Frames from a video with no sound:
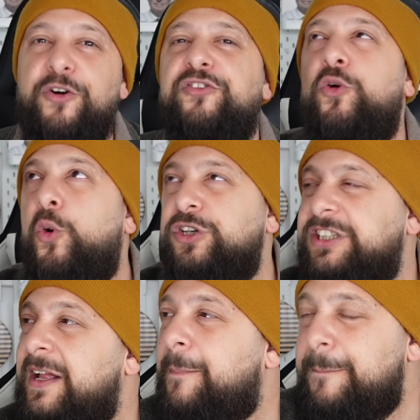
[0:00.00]
Of course,
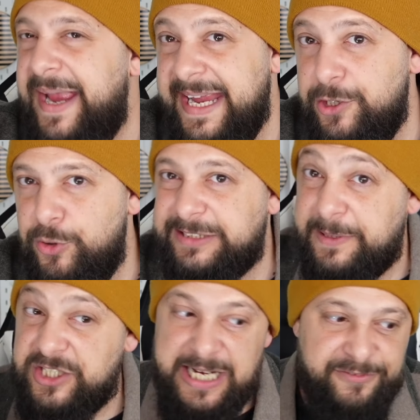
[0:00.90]
Mainoo,
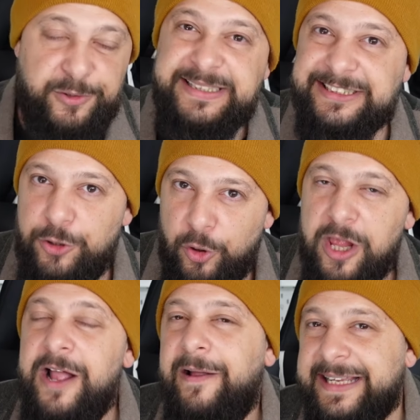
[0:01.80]
especially after his
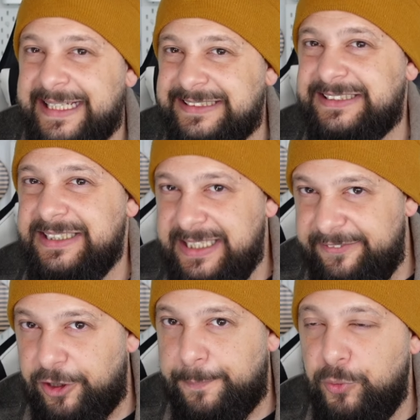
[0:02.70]
goal against
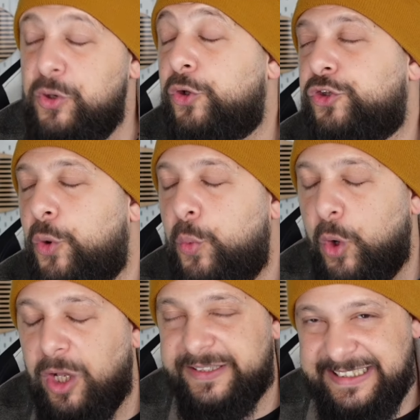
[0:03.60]
Liverpool, the
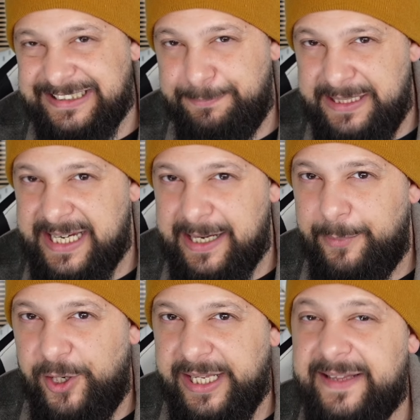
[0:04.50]
world is speaking
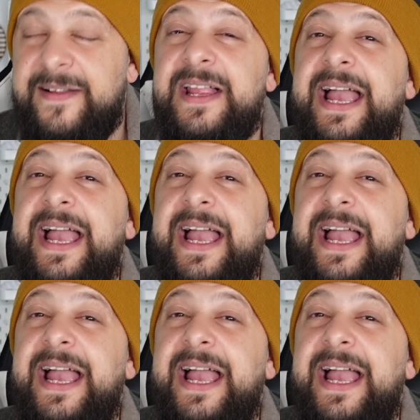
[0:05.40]
about it.